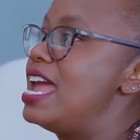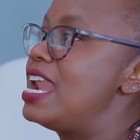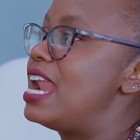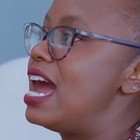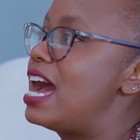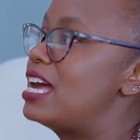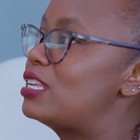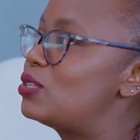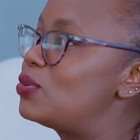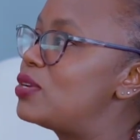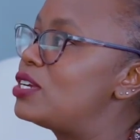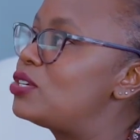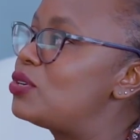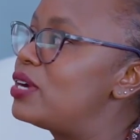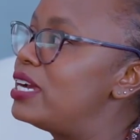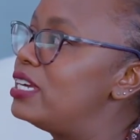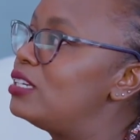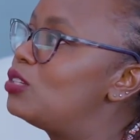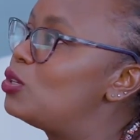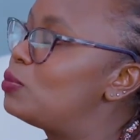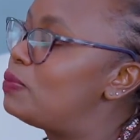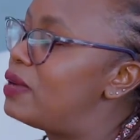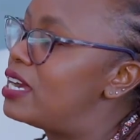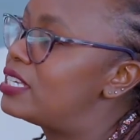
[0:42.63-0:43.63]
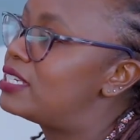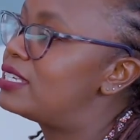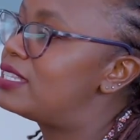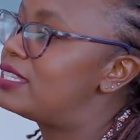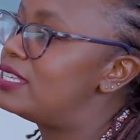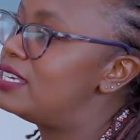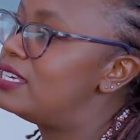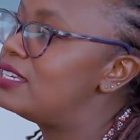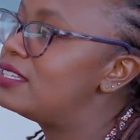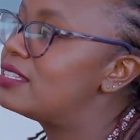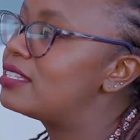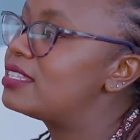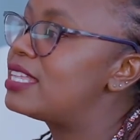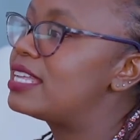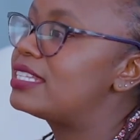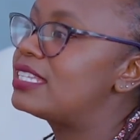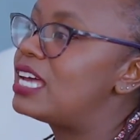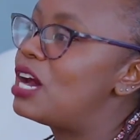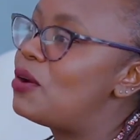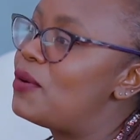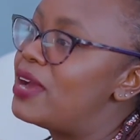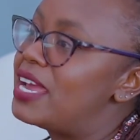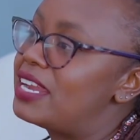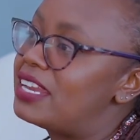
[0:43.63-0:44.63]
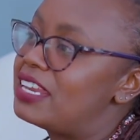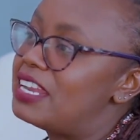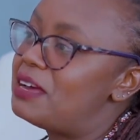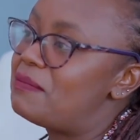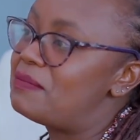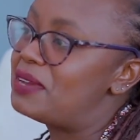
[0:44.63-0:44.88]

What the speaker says: And as we are trying to patch things, that's how I ended